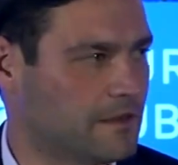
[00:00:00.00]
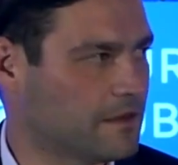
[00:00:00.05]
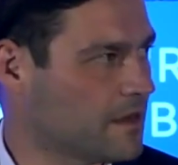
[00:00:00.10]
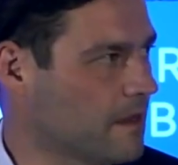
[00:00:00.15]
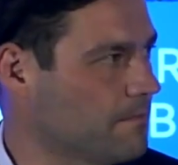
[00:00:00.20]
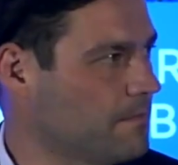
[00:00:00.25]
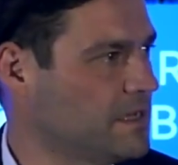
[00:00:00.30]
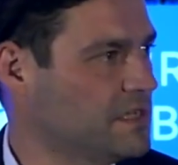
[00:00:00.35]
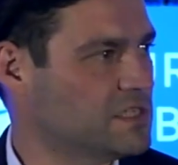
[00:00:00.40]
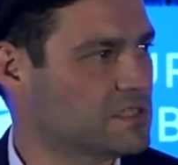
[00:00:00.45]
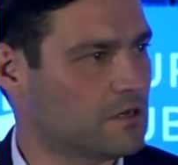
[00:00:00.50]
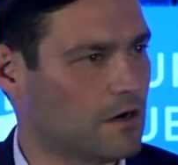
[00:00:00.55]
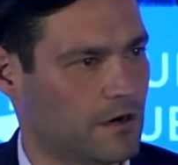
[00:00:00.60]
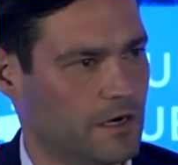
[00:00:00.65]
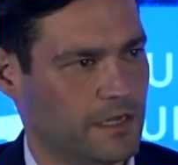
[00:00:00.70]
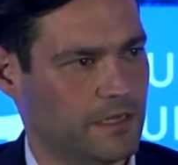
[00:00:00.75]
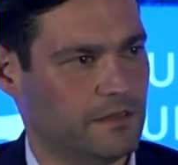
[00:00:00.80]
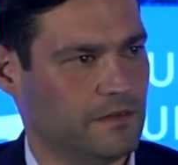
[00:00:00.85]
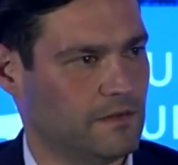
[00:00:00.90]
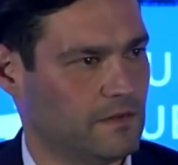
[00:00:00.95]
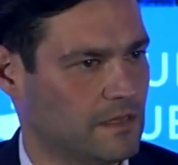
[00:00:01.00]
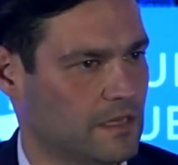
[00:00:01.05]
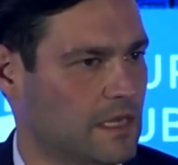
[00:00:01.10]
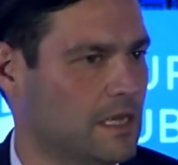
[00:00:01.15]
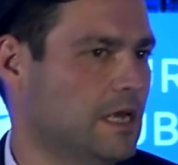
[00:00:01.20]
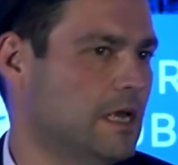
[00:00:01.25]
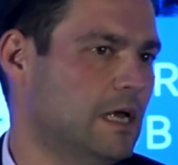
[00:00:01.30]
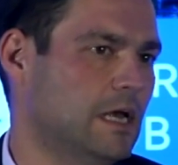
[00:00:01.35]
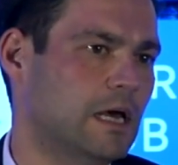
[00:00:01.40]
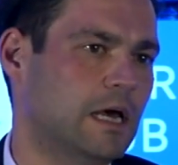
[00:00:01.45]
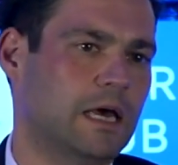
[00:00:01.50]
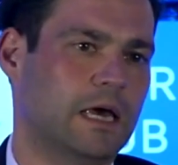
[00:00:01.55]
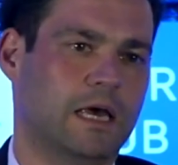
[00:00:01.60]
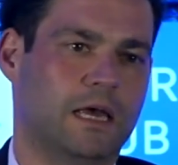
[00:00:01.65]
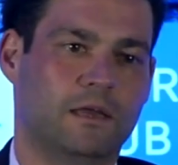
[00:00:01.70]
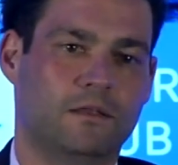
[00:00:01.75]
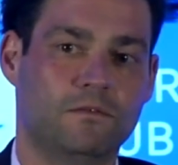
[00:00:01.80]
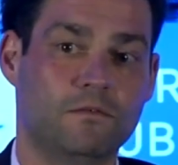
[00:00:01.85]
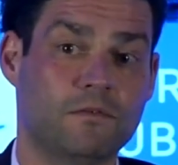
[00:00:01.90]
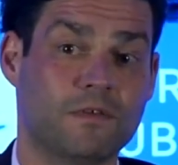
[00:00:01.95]
The company started
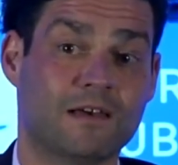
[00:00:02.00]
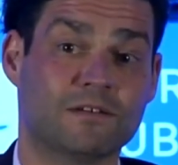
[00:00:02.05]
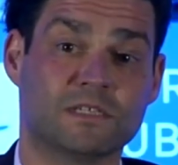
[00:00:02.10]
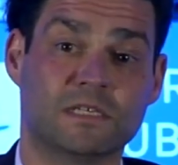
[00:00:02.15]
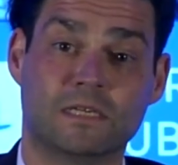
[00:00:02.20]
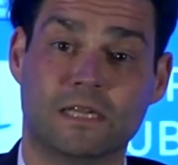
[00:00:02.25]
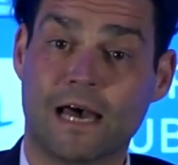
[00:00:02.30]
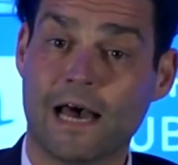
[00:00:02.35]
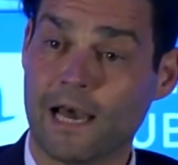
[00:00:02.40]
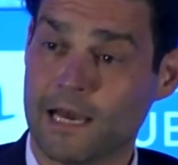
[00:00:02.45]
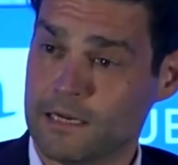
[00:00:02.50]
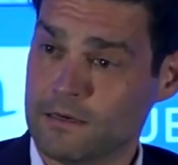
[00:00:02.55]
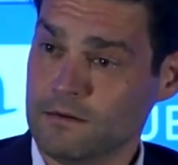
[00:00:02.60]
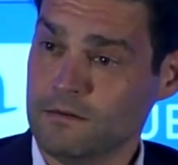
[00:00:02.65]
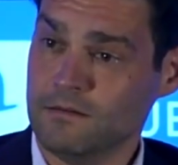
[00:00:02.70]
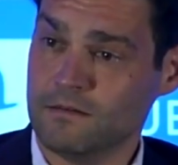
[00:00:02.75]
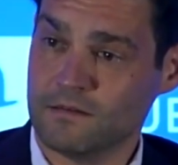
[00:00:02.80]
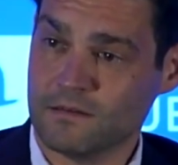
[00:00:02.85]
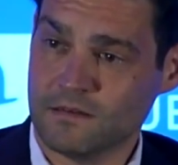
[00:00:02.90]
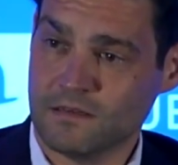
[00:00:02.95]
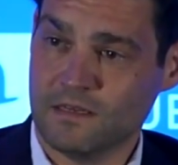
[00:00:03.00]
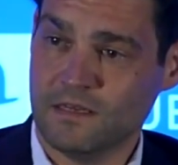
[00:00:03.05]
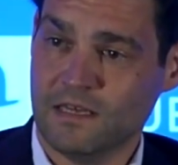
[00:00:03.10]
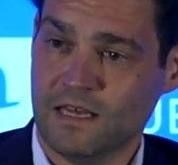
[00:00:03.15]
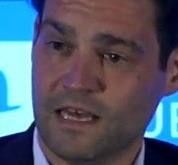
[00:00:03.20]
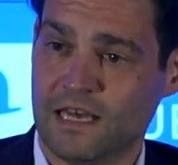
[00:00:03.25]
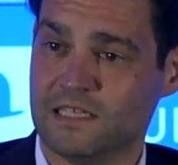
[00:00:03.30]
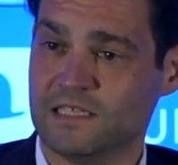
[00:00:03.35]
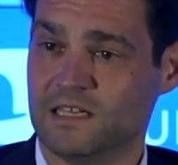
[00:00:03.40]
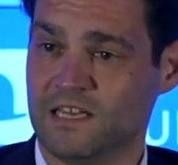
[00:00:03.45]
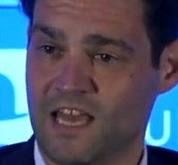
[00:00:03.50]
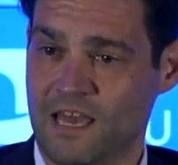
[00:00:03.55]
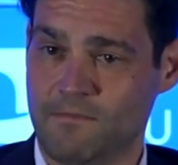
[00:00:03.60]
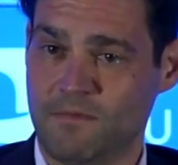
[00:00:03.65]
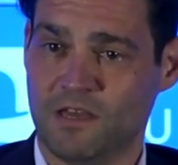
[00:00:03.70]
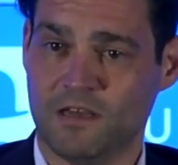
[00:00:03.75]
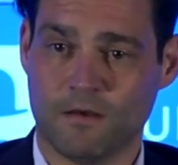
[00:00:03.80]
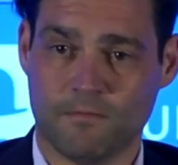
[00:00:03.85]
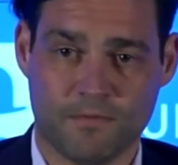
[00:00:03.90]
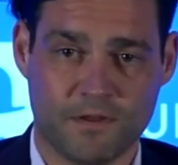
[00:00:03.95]
in 2009 as a
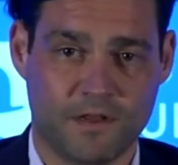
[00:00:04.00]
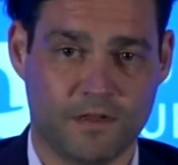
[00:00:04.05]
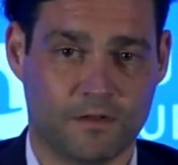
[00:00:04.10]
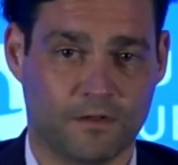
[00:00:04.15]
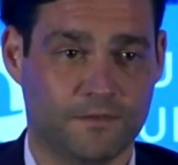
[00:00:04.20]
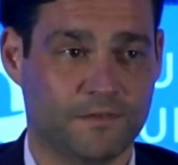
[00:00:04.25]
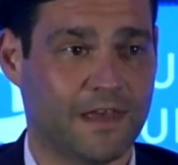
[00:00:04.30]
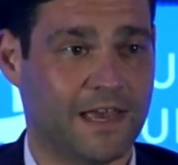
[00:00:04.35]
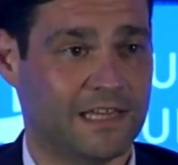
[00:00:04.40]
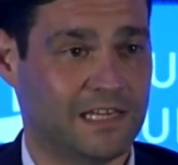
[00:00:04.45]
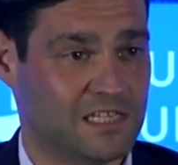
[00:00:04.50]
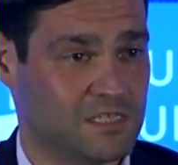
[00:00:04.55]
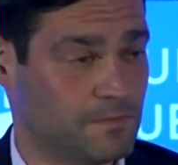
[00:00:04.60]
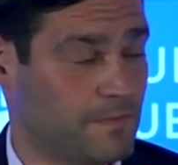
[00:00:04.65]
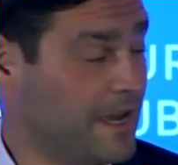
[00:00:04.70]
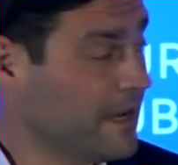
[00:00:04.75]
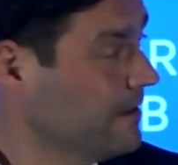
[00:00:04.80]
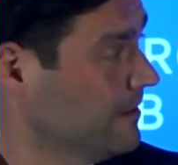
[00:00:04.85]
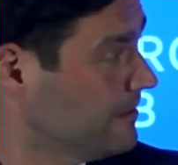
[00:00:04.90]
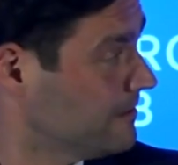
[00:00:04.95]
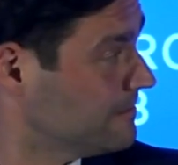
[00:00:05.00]
gaming company called TinySpec,